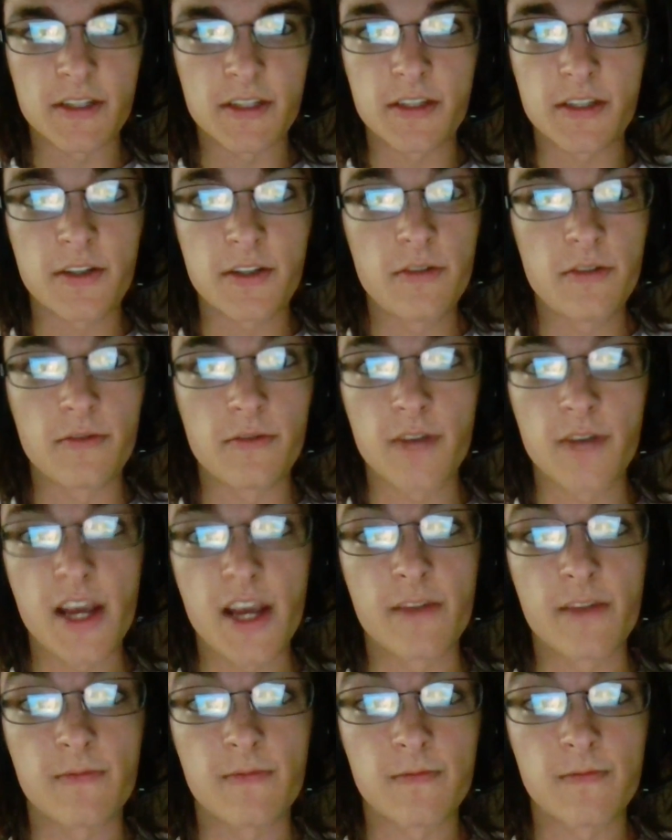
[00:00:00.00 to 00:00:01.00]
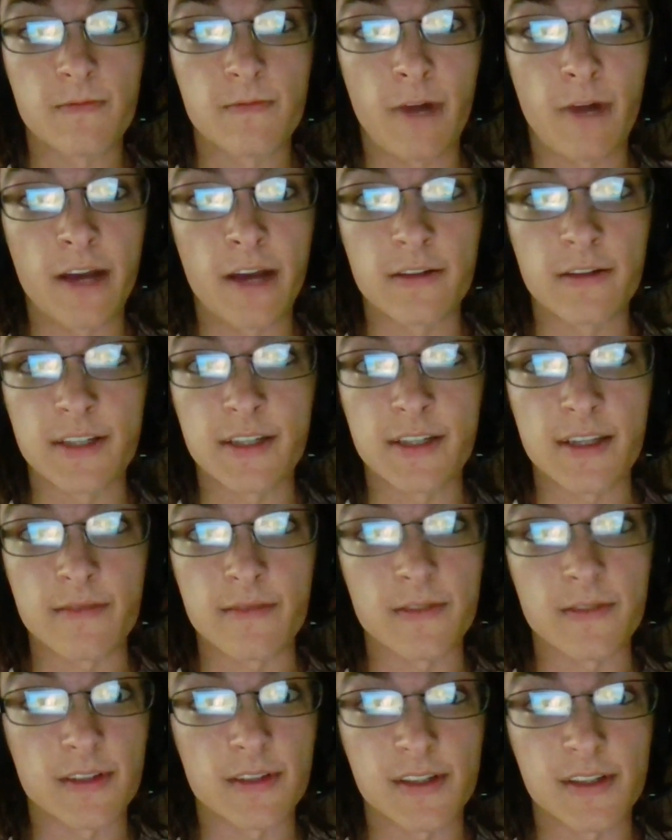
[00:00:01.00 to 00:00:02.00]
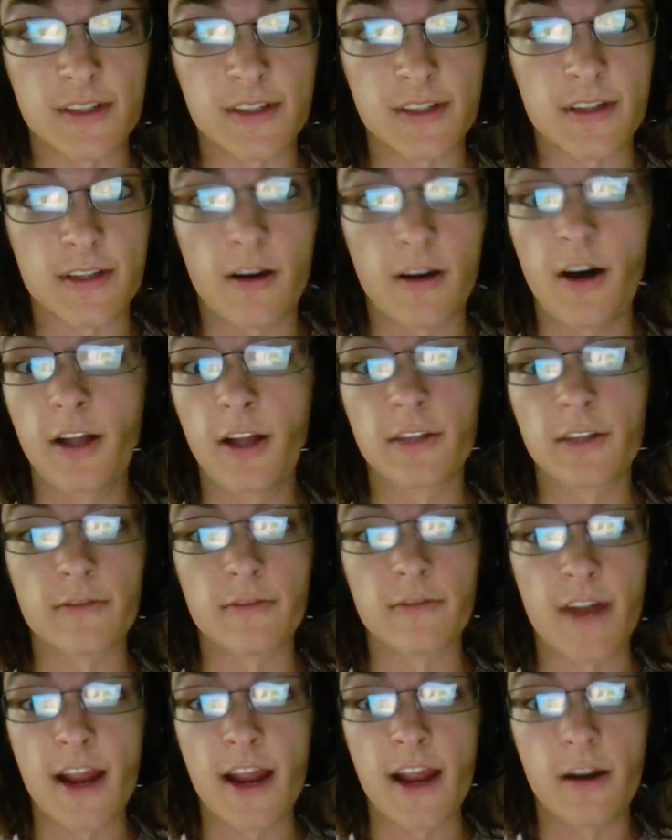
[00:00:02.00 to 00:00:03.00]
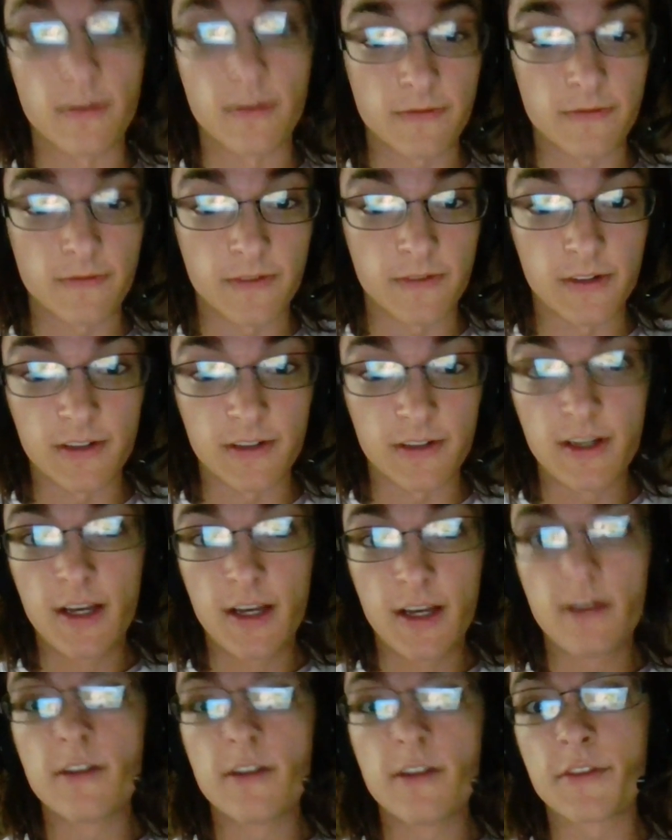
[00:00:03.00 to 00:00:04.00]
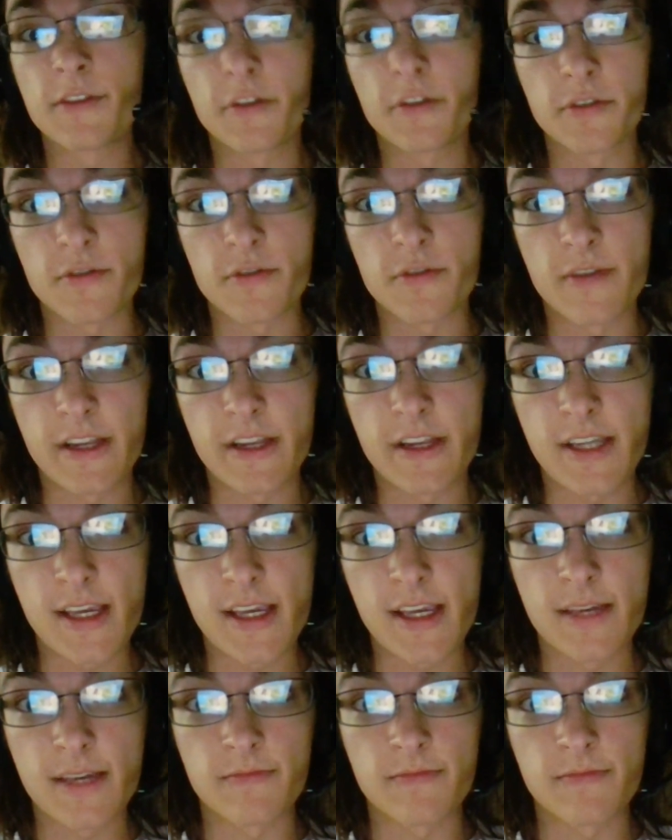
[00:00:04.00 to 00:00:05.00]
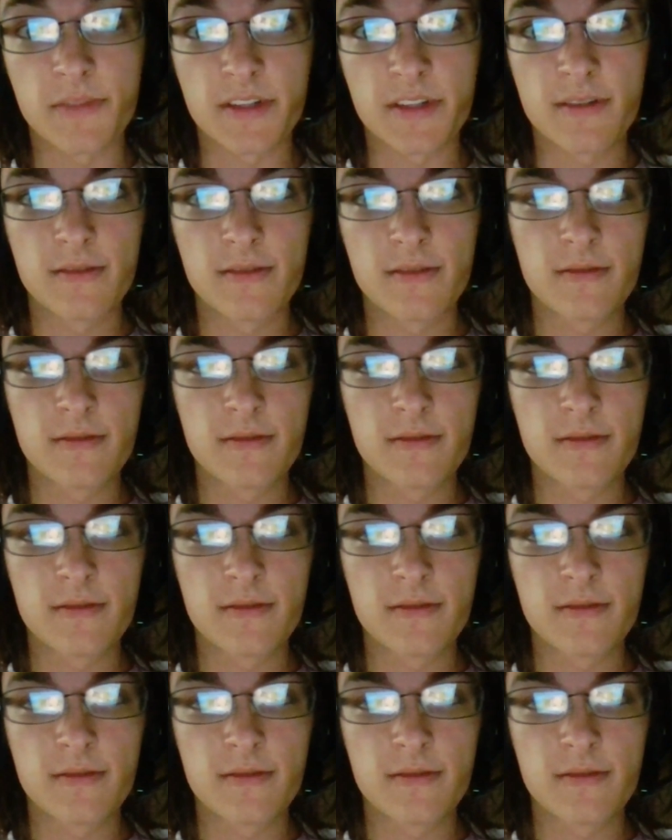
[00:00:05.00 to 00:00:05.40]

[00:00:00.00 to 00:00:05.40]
Just two great wide receivers, just all around for those three teams.